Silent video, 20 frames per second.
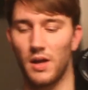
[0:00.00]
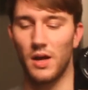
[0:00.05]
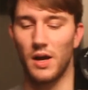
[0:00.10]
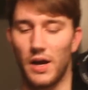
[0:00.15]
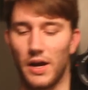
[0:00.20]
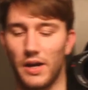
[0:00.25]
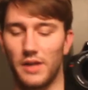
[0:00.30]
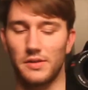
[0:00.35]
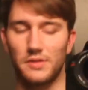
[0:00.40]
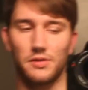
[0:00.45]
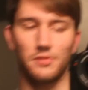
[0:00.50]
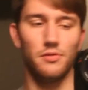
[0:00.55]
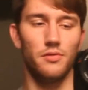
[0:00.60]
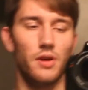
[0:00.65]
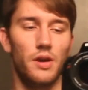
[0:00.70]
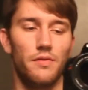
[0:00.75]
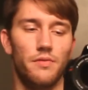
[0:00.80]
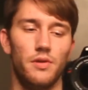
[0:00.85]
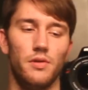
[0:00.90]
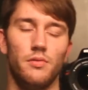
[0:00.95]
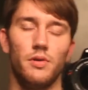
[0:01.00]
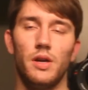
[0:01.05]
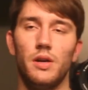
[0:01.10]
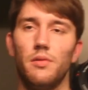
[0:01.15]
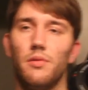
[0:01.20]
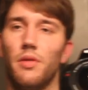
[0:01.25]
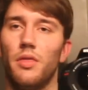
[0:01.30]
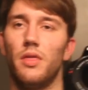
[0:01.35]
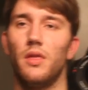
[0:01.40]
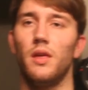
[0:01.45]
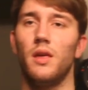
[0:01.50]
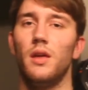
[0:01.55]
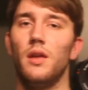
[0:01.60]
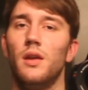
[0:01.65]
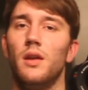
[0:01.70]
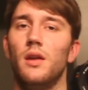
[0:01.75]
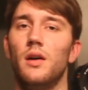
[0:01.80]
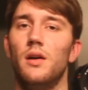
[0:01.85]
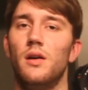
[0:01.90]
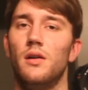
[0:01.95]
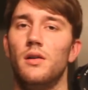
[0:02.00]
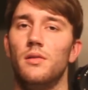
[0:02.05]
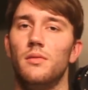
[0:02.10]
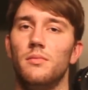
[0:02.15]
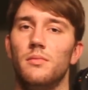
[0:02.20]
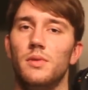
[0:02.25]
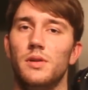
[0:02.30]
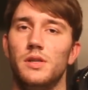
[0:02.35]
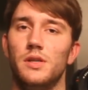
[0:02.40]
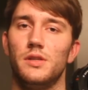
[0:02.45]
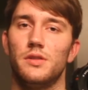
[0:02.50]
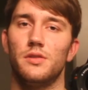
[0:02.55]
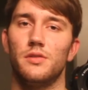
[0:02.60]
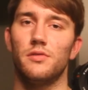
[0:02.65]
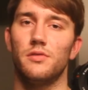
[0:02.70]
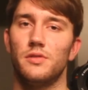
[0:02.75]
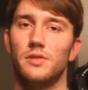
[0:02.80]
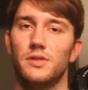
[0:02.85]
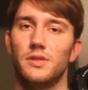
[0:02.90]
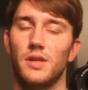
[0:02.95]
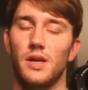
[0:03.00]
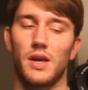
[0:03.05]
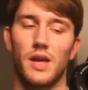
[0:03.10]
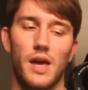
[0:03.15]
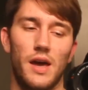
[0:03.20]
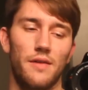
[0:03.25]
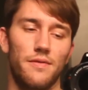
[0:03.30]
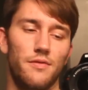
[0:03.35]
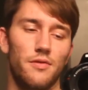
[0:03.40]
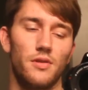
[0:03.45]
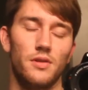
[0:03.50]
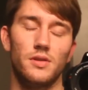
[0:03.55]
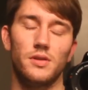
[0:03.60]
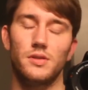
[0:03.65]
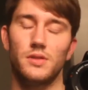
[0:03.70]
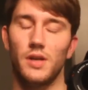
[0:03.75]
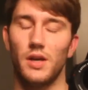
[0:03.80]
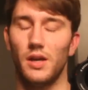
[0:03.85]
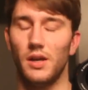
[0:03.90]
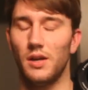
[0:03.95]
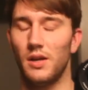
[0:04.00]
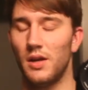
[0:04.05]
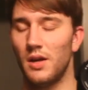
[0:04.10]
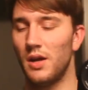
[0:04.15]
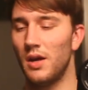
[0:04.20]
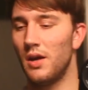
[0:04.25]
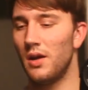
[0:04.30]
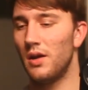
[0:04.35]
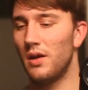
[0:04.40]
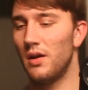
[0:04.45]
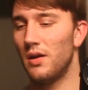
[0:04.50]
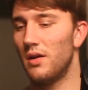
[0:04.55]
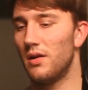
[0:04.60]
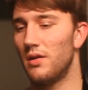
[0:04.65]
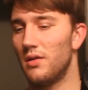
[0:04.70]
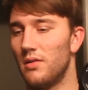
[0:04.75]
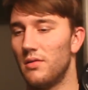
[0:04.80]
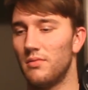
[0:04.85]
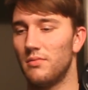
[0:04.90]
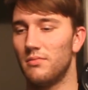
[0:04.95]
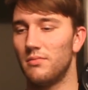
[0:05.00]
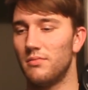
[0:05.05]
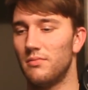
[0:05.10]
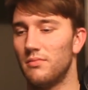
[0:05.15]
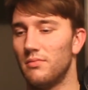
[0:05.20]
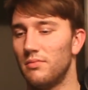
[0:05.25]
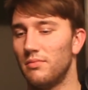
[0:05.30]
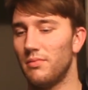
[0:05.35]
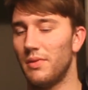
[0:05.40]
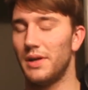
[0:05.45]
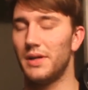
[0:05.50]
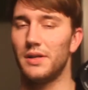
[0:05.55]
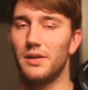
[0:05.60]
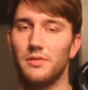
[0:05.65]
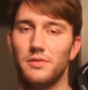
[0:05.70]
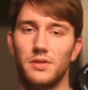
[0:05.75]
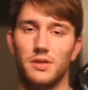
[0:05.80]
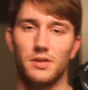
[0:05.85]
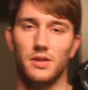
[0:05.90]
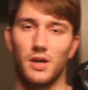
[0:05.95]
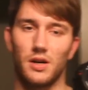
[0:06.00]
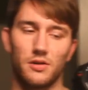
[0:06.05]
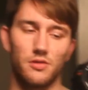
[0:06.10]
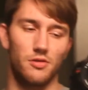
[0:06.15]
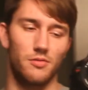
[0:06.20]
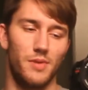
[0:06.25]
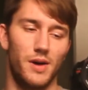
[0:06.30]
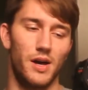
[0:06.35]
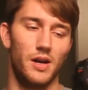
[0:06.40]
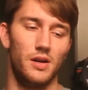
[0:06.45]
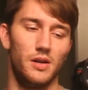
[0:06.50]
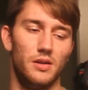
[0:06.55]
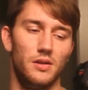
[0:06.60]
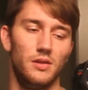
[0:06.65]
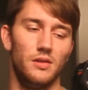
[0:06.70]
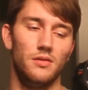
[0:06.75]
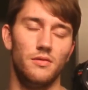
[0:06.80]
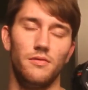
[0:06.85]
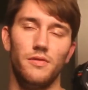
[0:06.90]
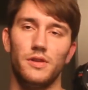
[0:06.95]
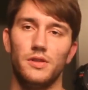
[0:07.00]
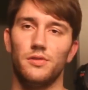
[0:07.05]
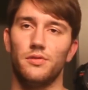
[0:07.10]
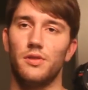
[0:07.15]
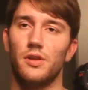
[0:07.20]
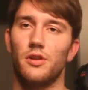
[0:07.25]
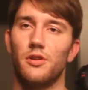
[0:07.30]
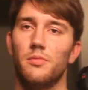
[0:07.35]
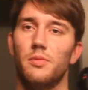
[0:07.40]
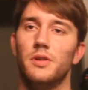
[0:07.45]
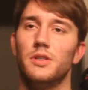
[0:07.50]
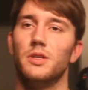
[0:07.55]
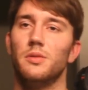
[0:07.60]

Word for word: I can still do heavy weight with it. Um, it just hurts like after this set. Um, I need to go see a doctor about it, physical therapist,